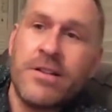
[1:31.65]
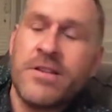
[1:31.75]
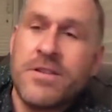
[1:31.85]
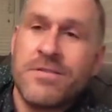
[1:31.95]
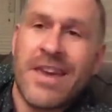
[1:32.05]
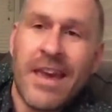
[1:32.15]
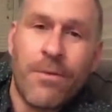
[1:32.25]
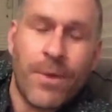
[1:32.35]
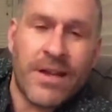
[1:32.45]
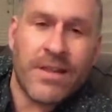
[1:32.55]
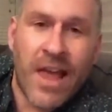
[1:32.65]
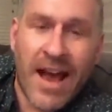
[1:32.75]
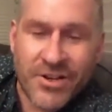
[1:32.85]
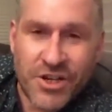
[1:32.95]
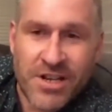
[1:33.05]
So you can't win
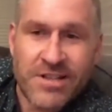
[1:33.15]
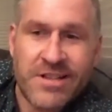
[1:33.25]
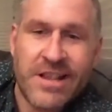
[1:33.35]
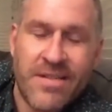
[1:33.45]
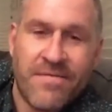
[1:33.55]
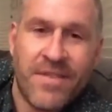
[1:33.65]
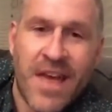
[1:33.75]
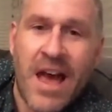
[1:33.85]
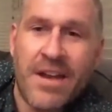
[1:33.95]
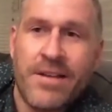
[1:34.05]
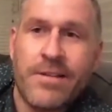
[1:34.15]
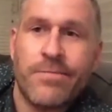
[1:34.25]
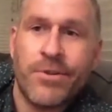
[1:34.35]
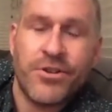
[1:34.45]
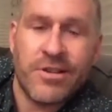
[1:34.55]
elections if that
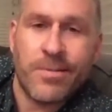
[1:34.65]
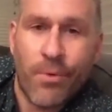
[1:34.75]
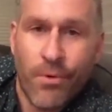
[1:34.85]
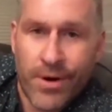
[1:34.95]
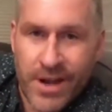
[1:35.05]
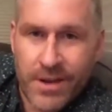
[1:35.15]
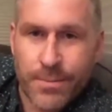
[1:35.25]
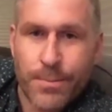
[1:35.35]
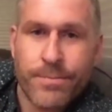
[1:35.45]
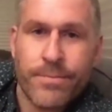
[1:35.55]
is what you're supporting.